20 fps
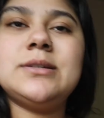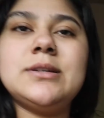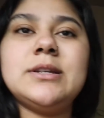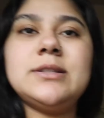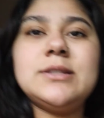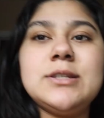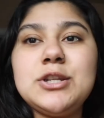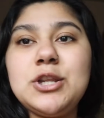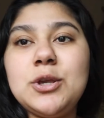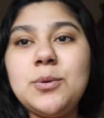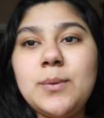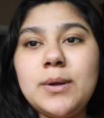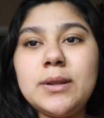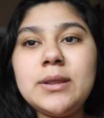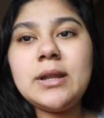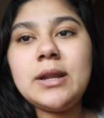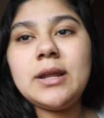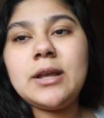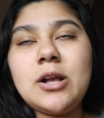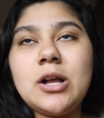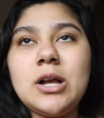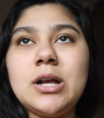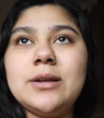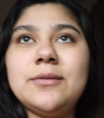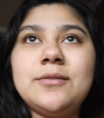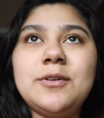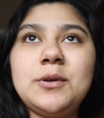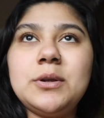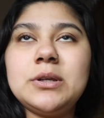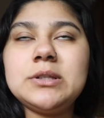it's a new one that I
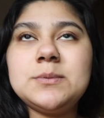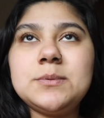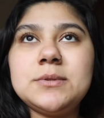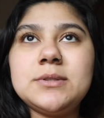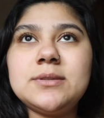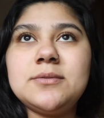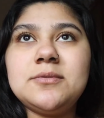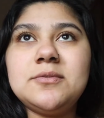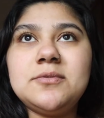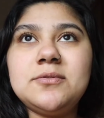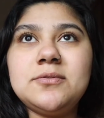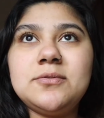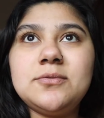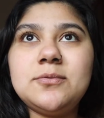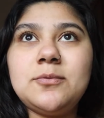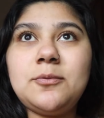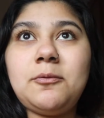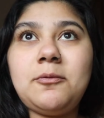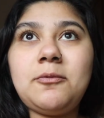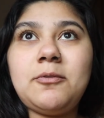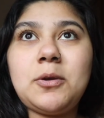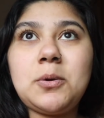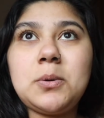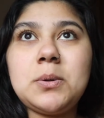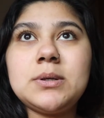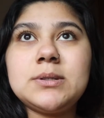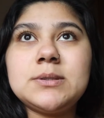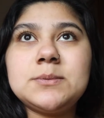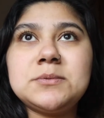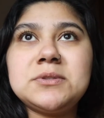got, very expensive,
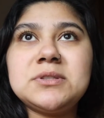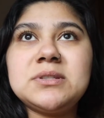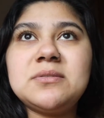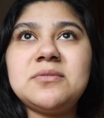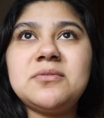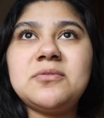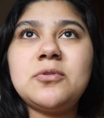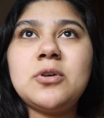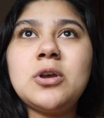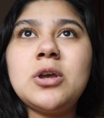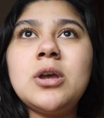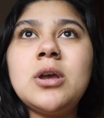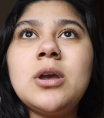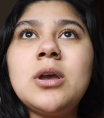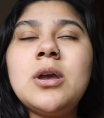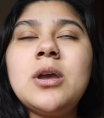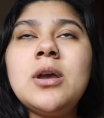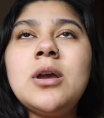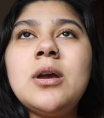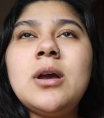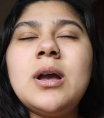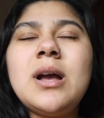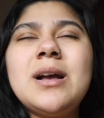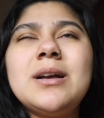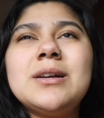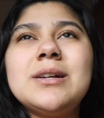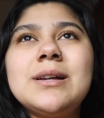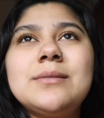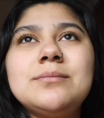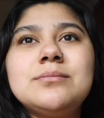very expensive.
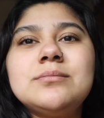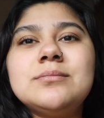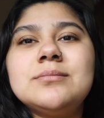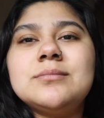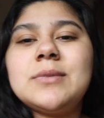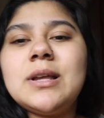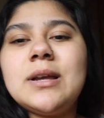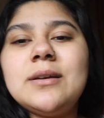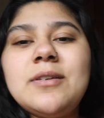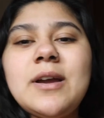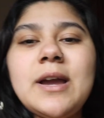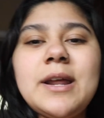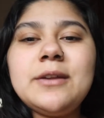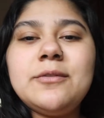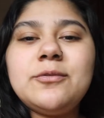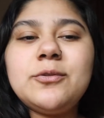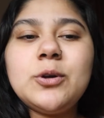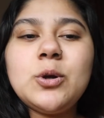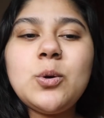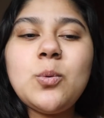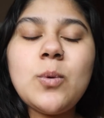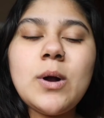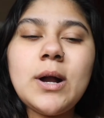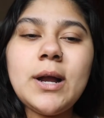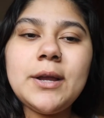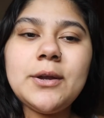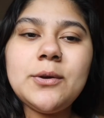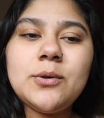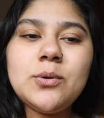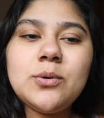Uh, I've had it for a
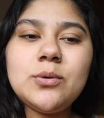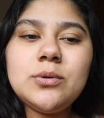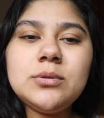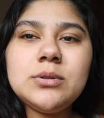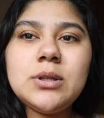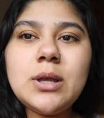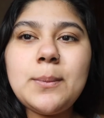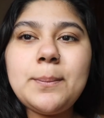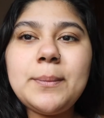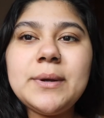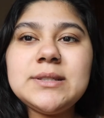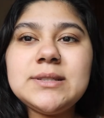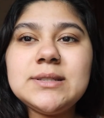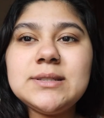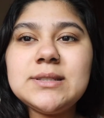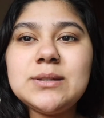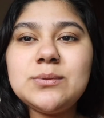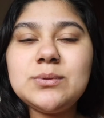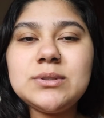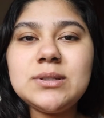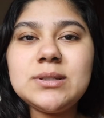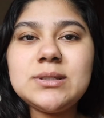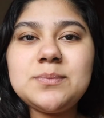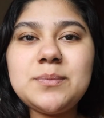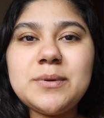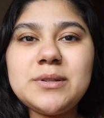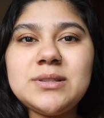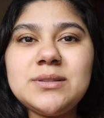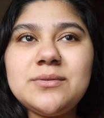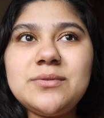while, but since it was
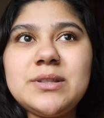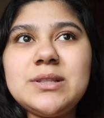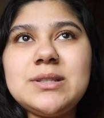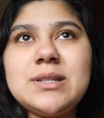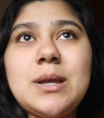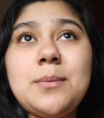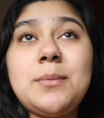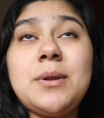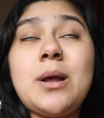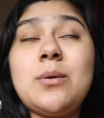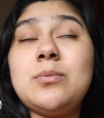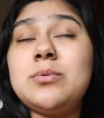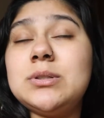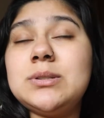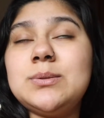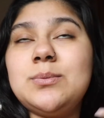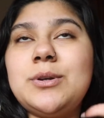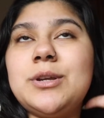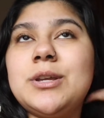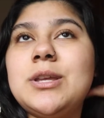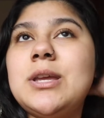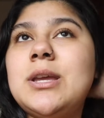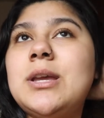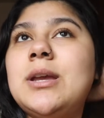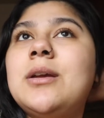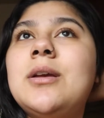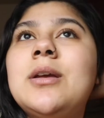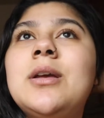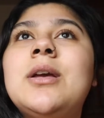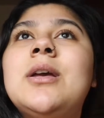expensive at the time and I was
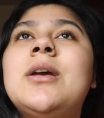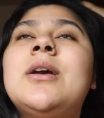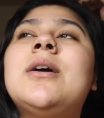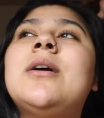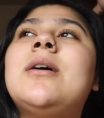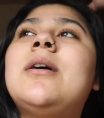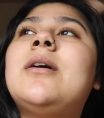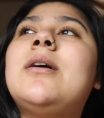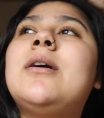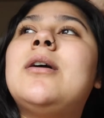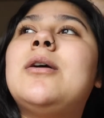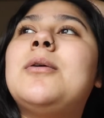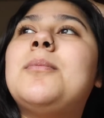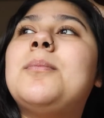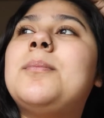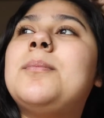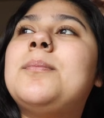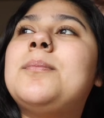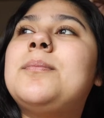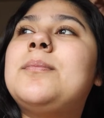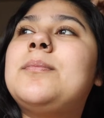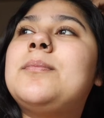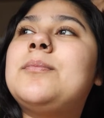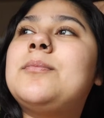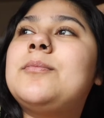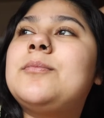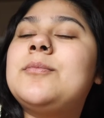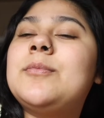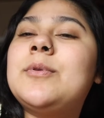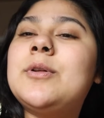working um,
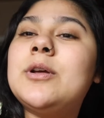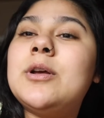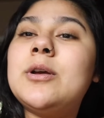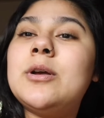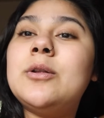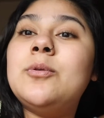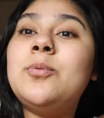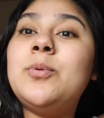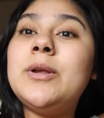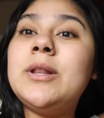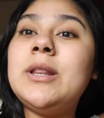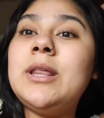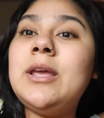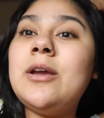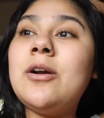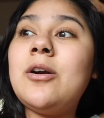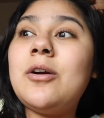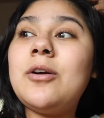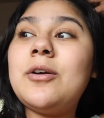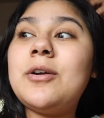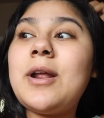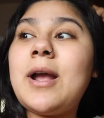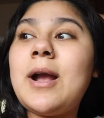really hard